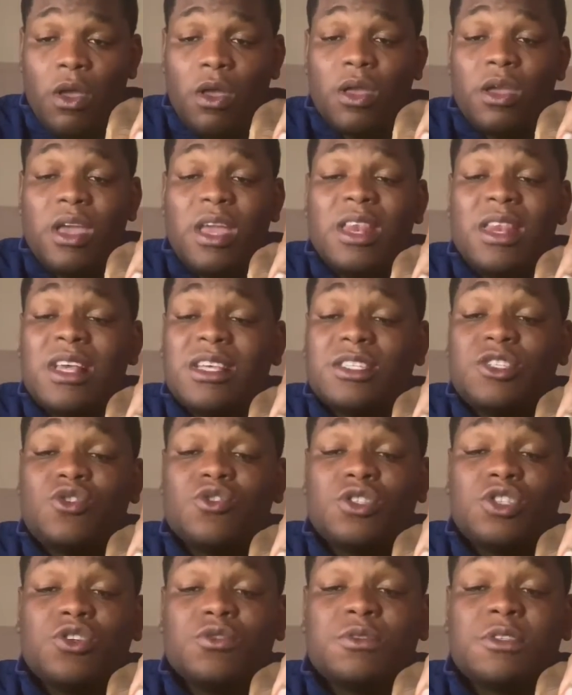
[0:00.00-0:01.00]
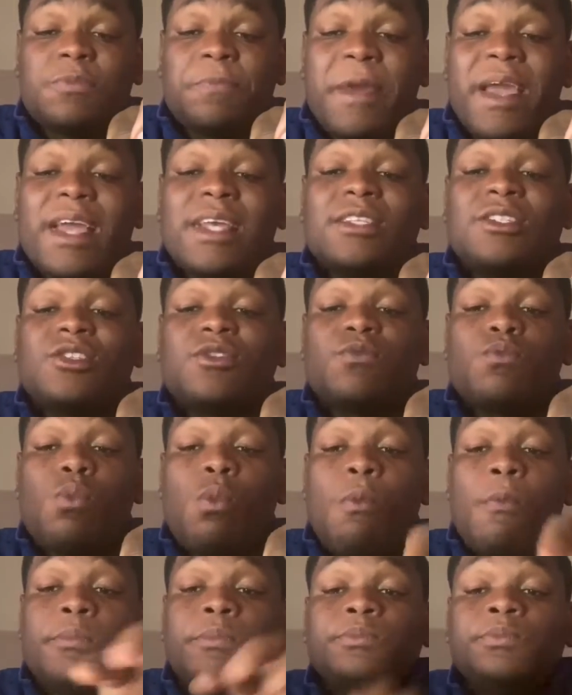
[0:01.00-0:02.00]
in this YouTube space,
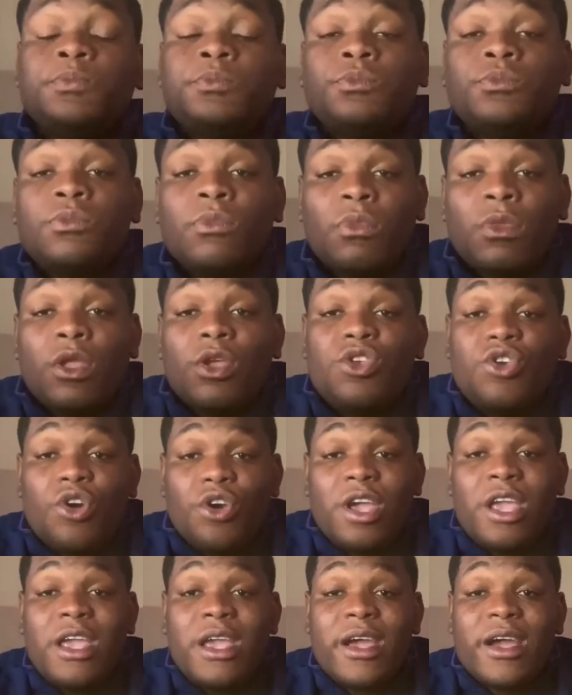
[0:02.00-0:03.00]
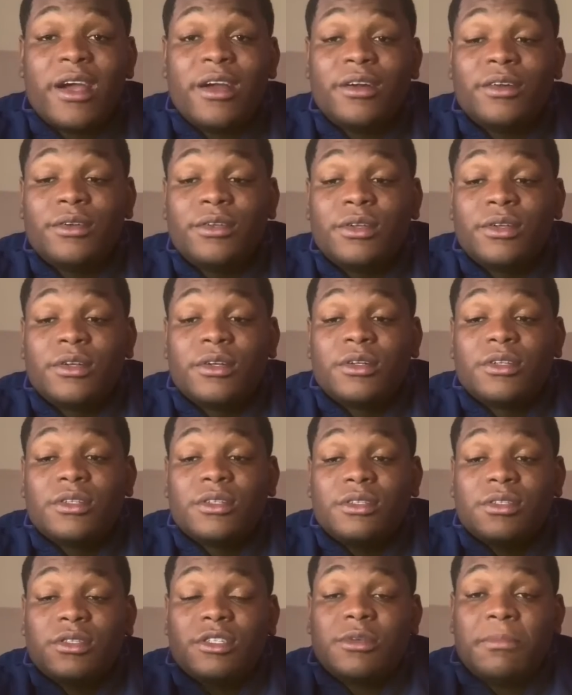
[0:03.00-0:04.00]
you're here
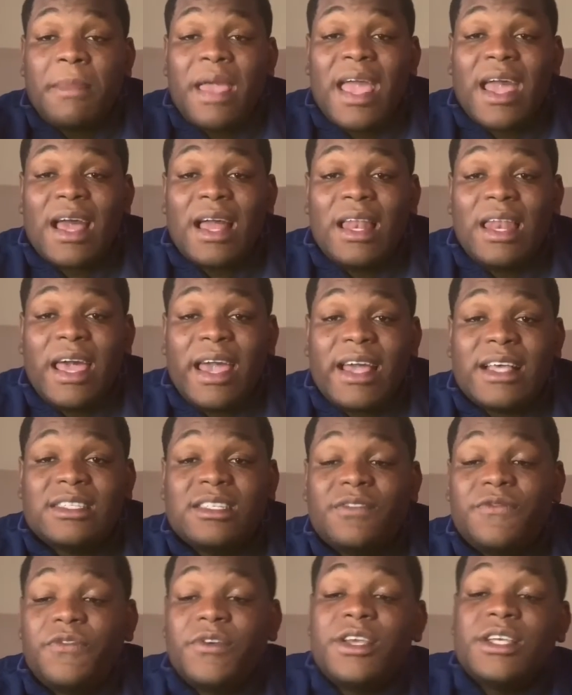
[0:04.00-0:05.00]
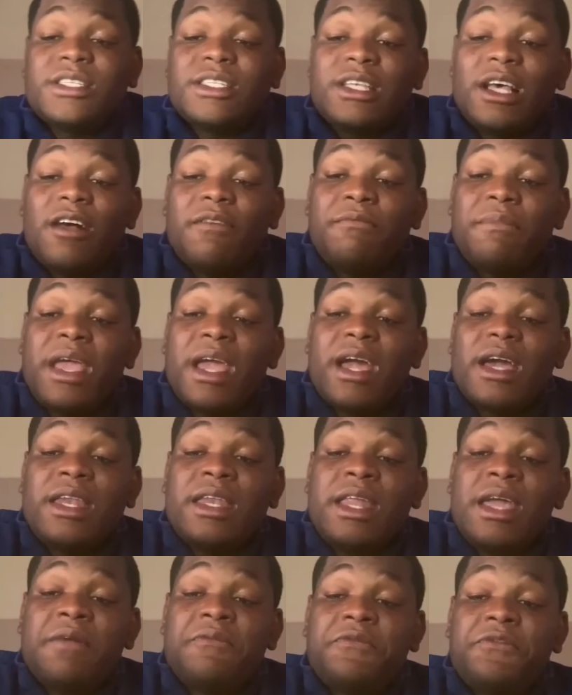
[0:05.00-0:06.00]
to make a legacy for yourself, make a
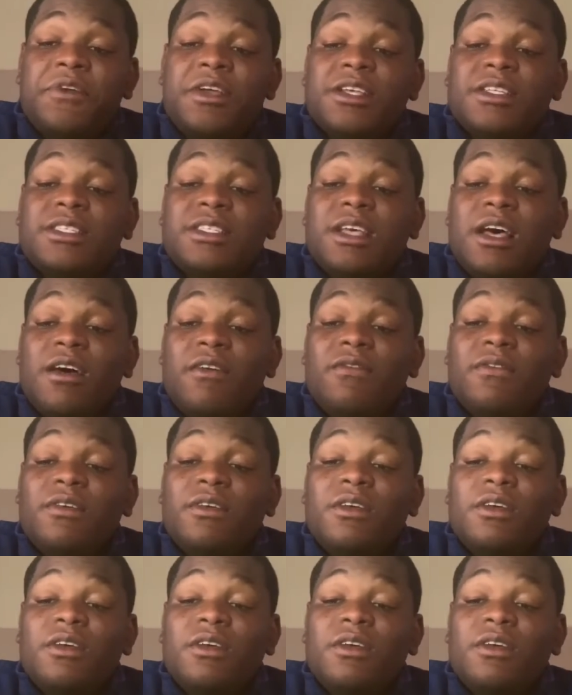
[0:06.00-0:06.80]
name for yourself.